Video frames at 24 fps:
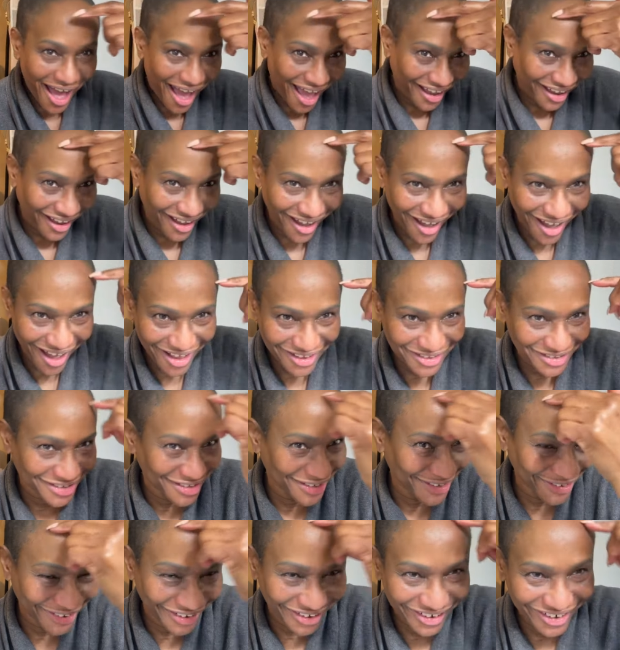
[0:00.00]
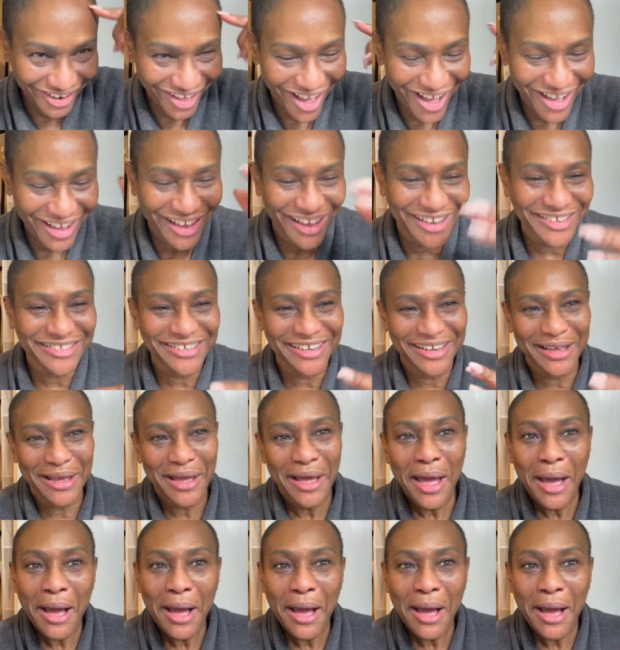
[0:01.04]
I contour along here to